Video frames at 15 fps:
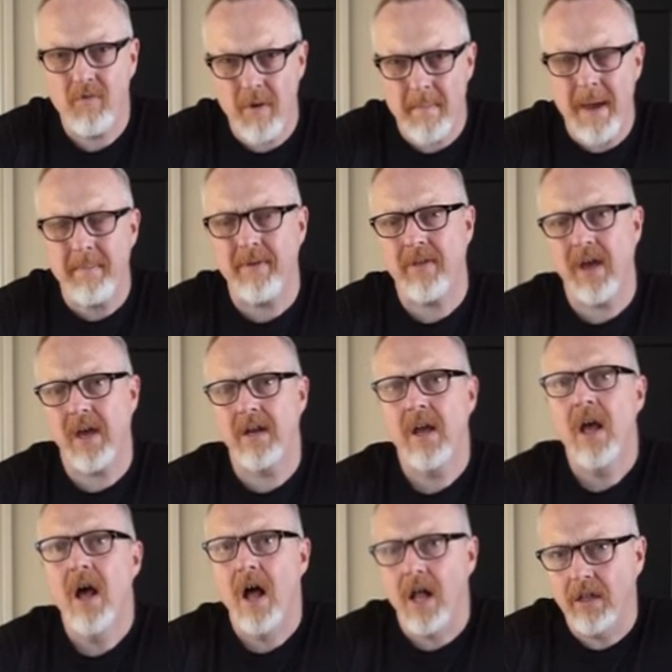Remember that.
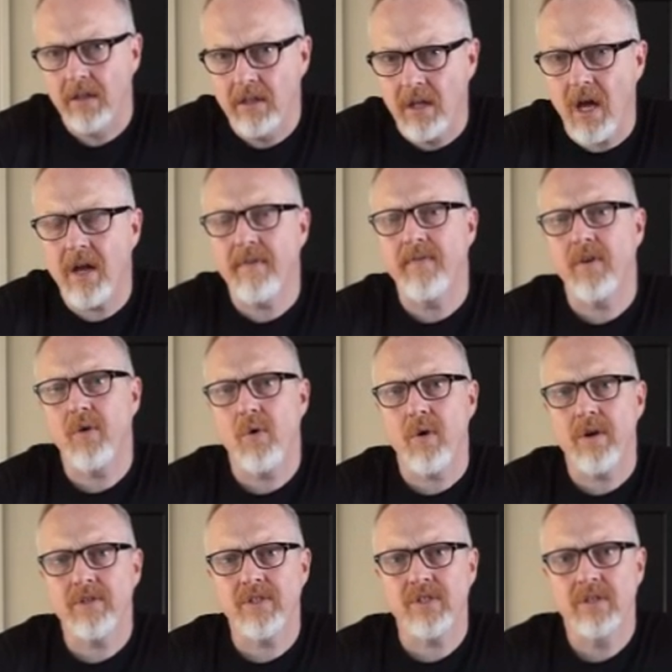A lot of the
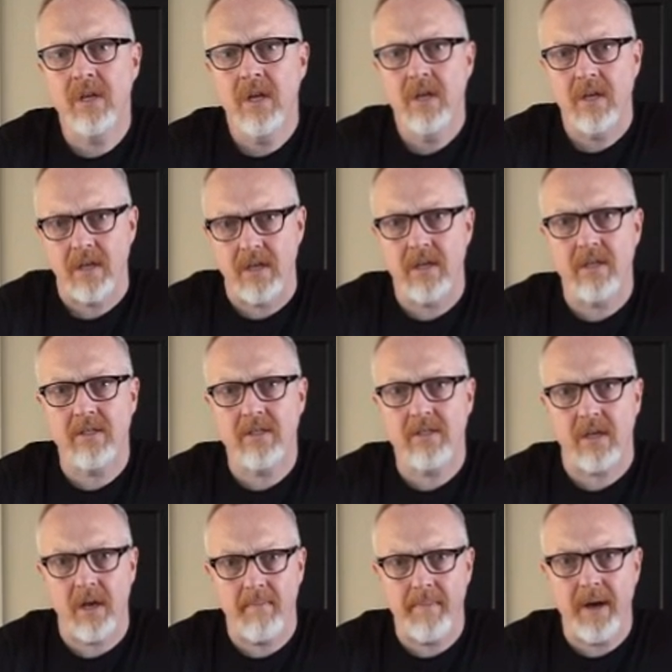course
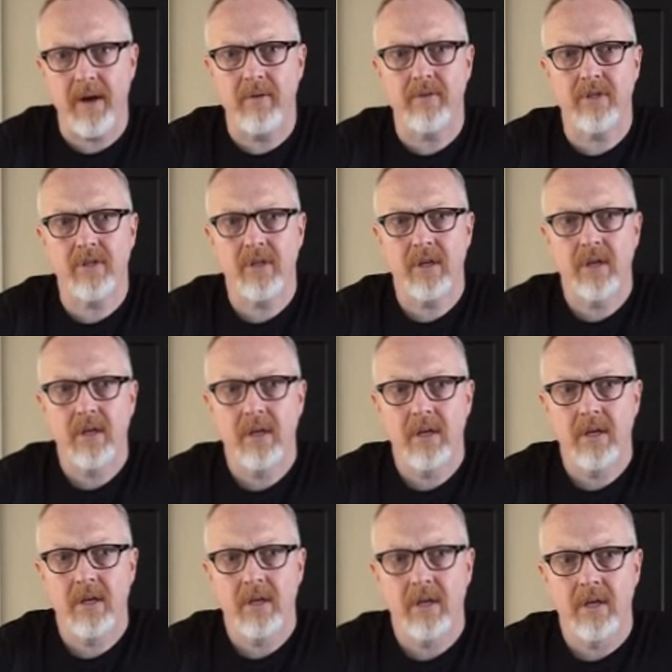is about
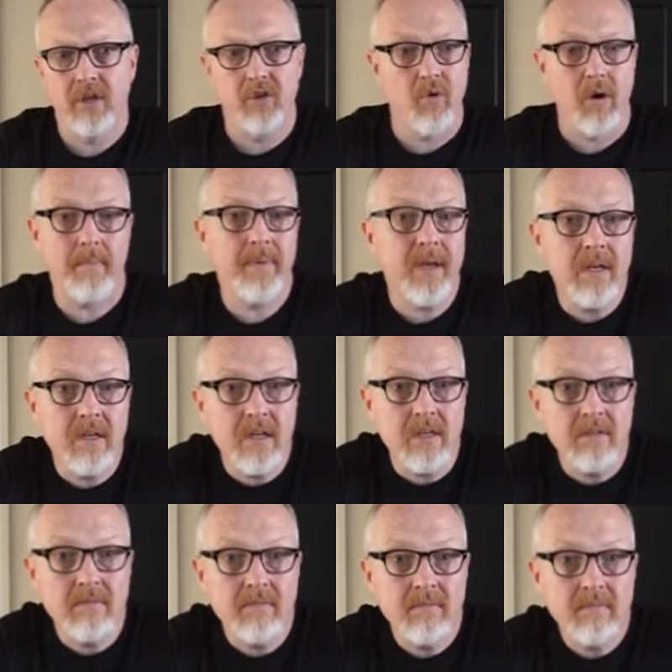your
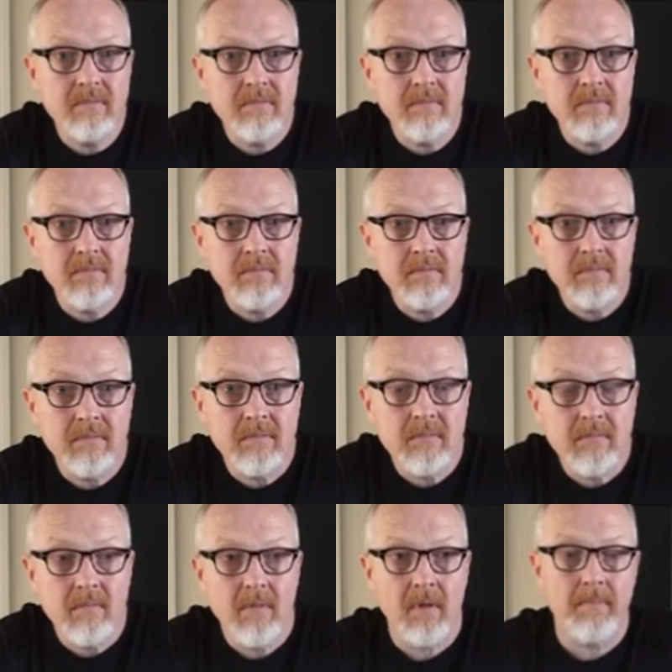opinion,
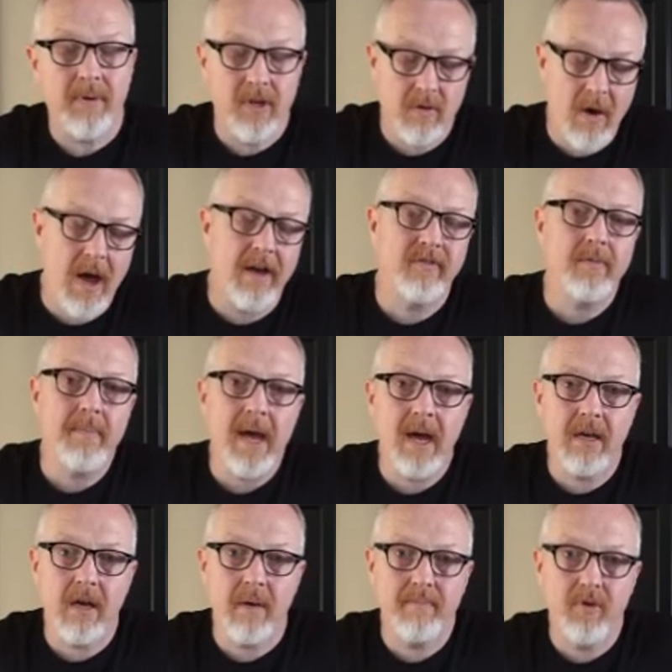but you have to
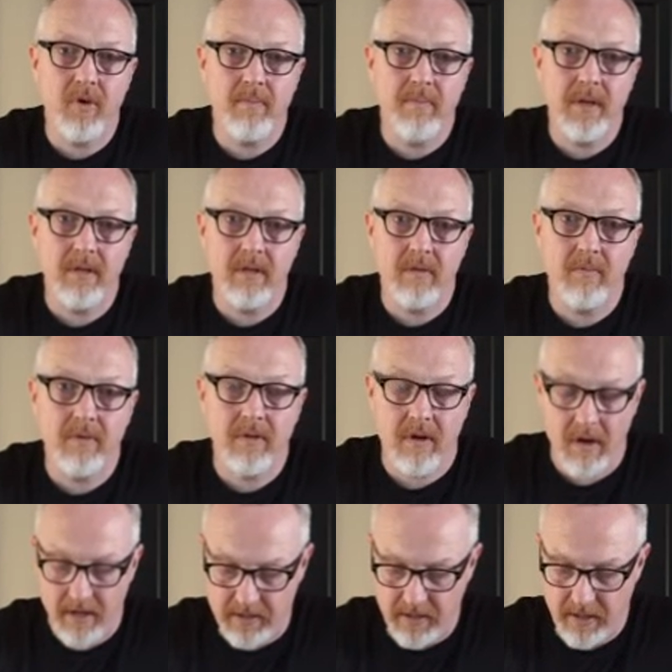back up your opinion with
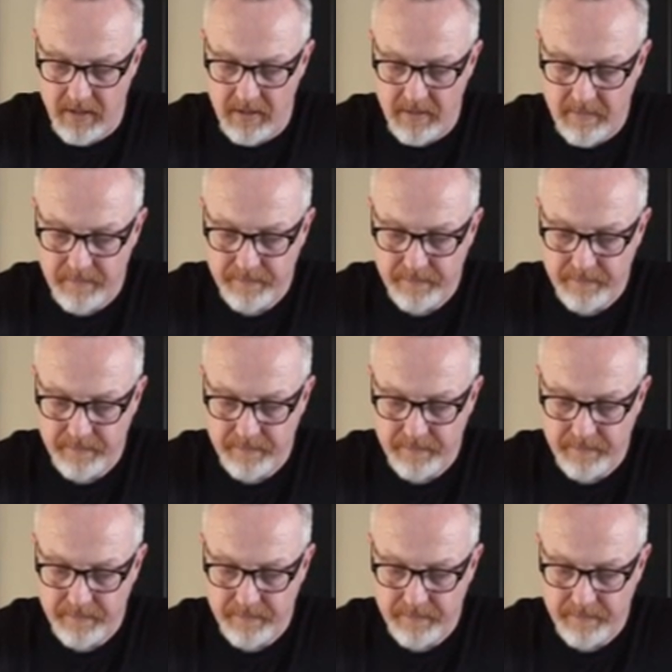content.